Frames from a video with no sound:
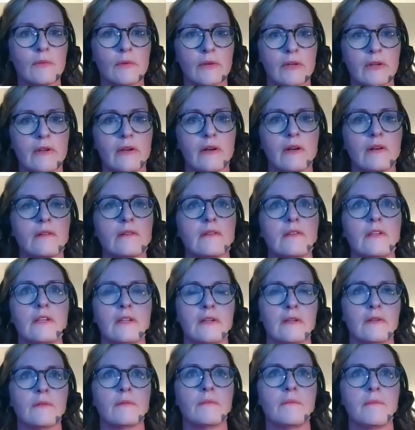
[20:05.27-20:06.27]
We're not,
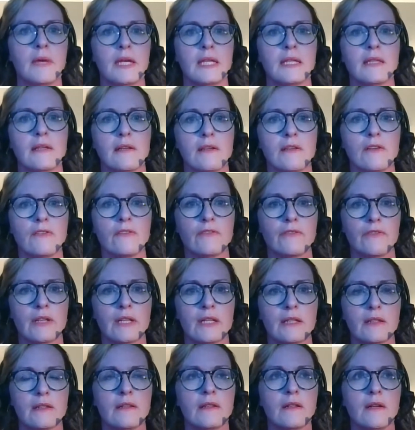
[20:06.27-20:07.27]
making you
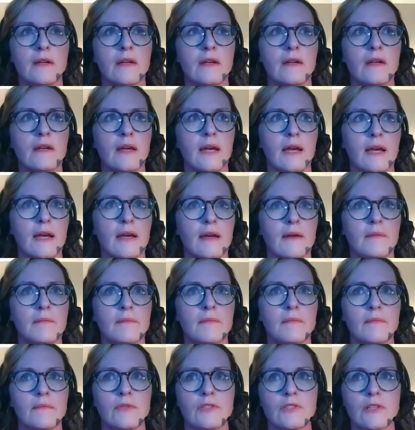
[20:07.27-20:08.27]
feel
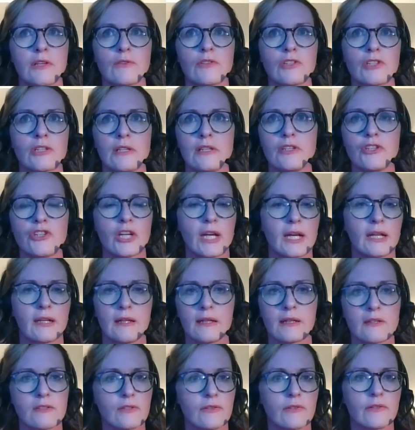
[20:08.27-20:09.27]
socially jet
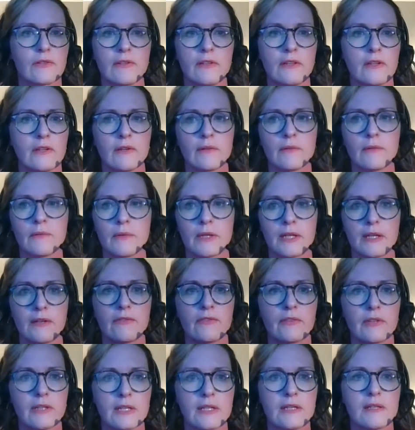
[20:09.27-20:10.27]
lagged, or
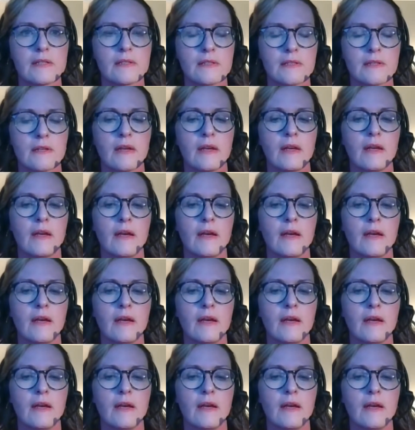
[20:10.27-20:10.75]
whatever it is.